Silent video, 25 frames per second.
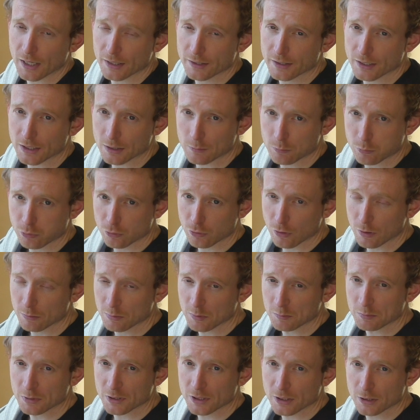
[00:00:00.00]
I think
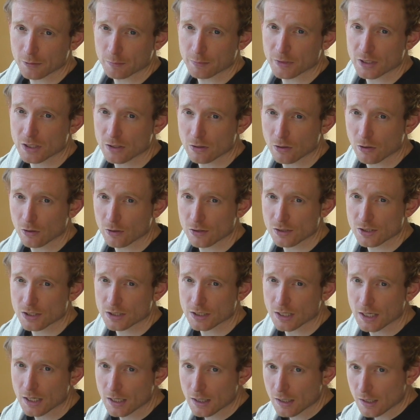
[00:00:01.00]
probably
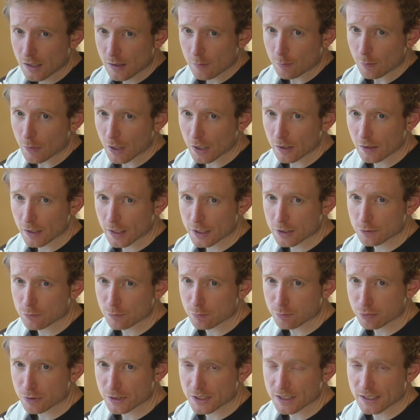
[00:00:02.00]
because my legs
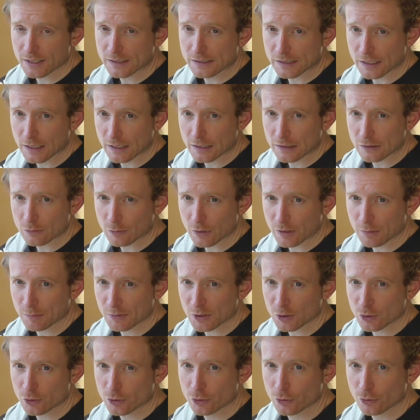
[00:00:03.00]
were pretty tired and went a
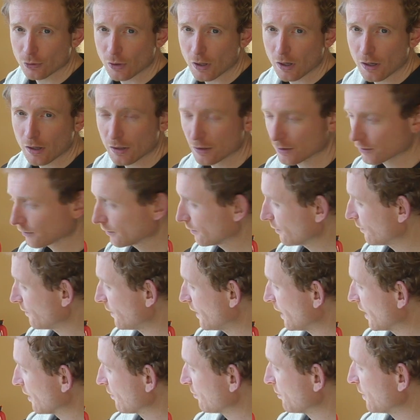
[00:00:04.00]
bit too hard on the
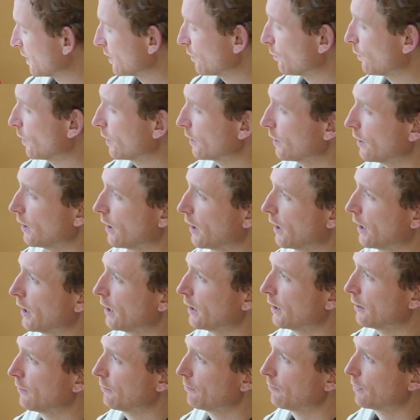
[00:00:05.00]
5-minute one.
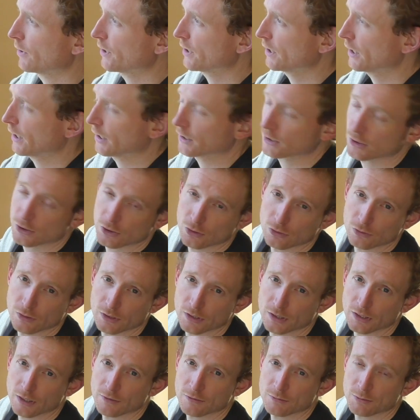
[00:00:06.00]
But yeah, so
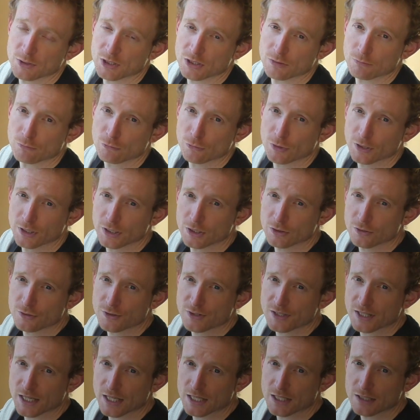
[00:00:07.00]
it gives me some really
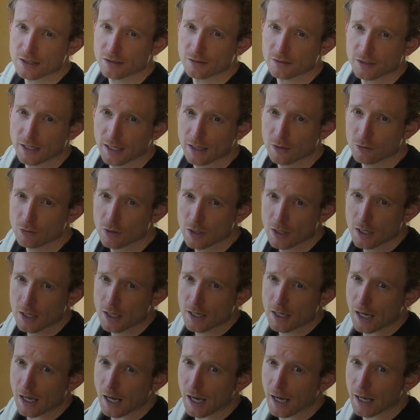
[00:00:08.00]
good data now
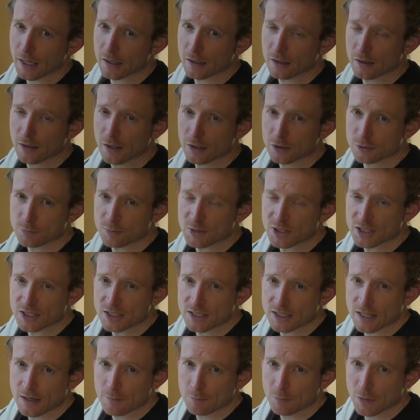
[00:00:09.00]
and allows me to
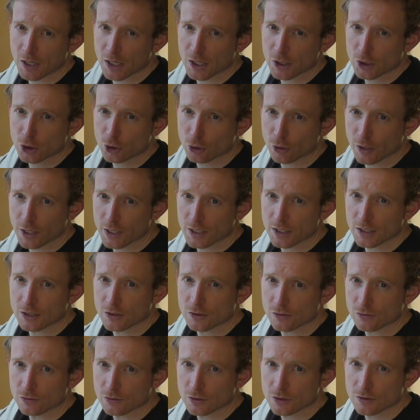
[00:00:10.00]
set my training
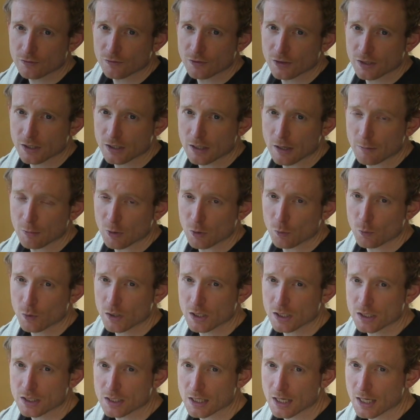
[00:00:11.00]
zones for the coming
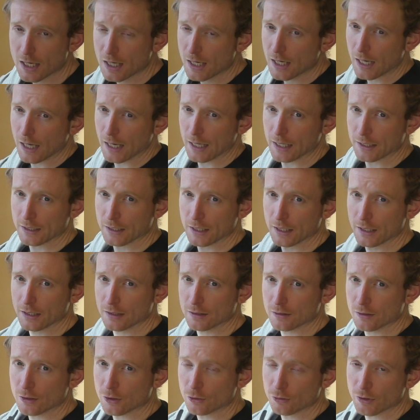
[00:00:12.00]
weeks. And
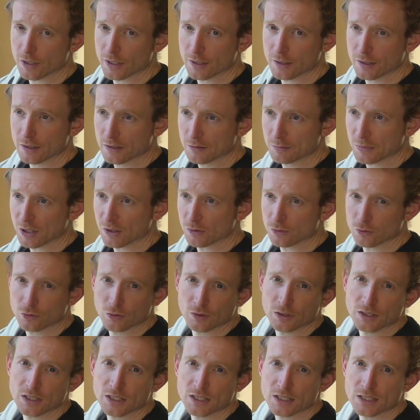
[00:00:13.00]
then the great thing about
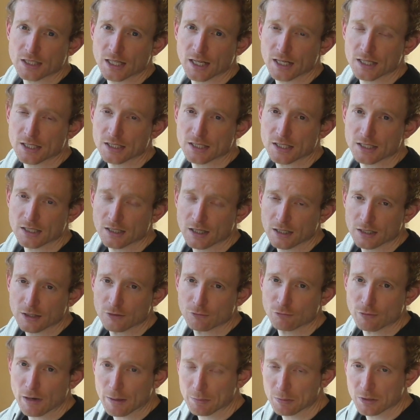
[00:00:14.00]
doing these tests is I
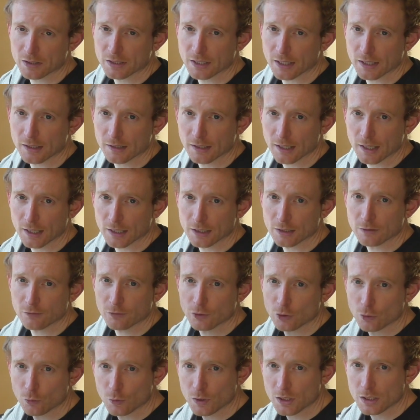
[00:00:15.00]
can replicate that in a
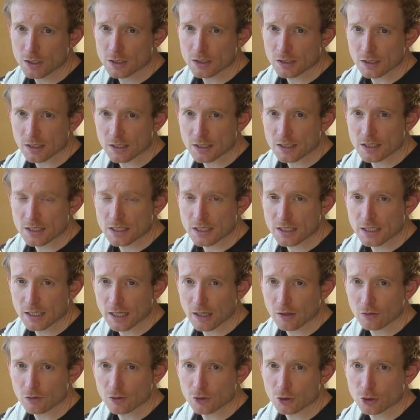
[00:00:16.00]
few weeks and see
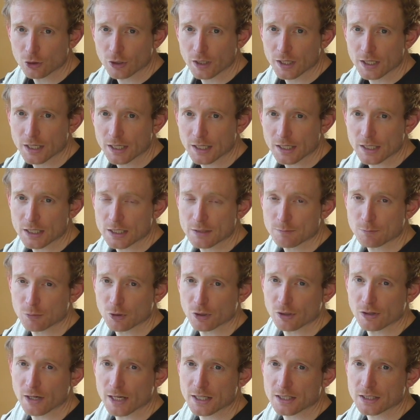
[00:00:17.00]
how the training is
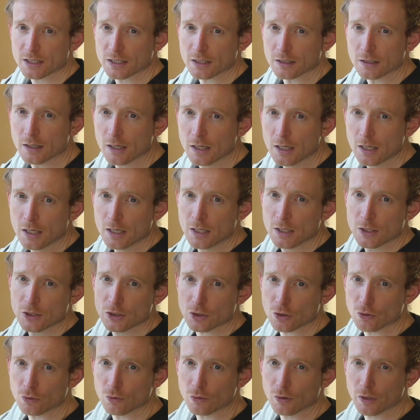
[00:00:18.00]
progressing.
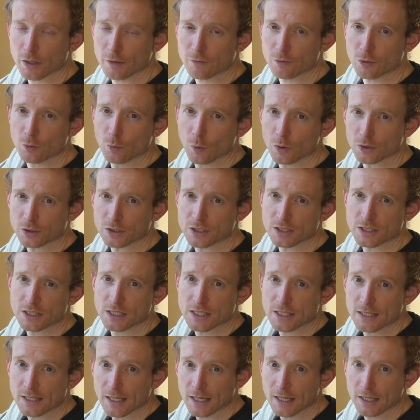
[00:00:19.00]
So if you want to
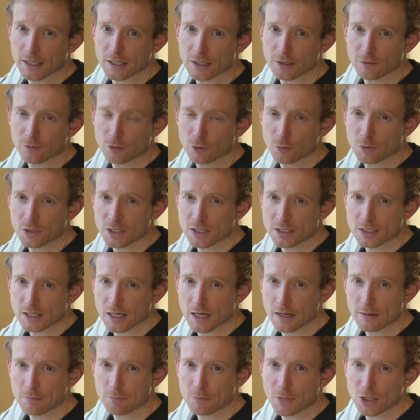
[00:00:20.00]
see that in a few weeks'
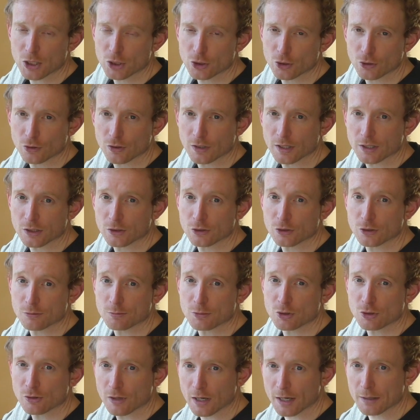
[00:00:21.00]
time, make sure that you
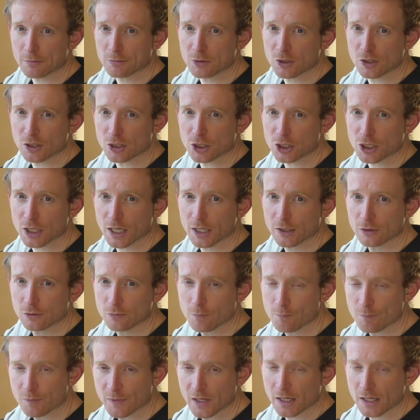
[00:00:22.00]
subscribe to the channel.
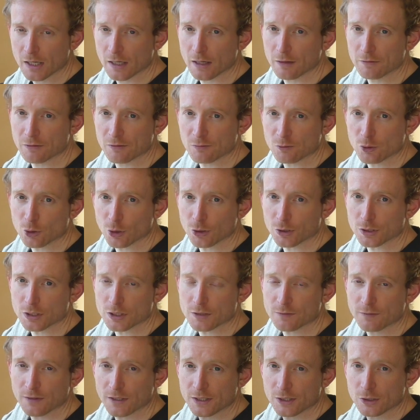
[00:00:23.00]
If you enjoyed
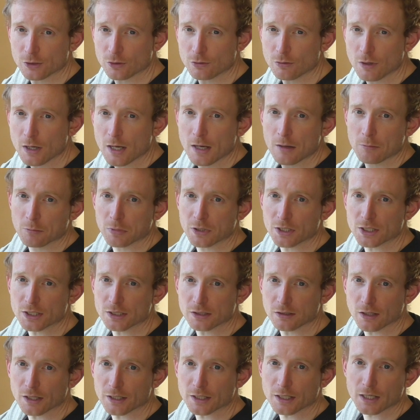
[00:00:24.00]
this video,
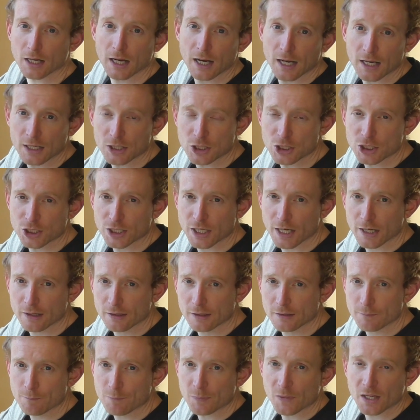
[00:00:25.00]
please like and share
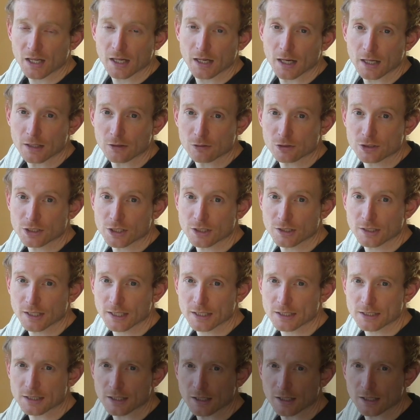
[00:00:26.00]
it, and I'll see you next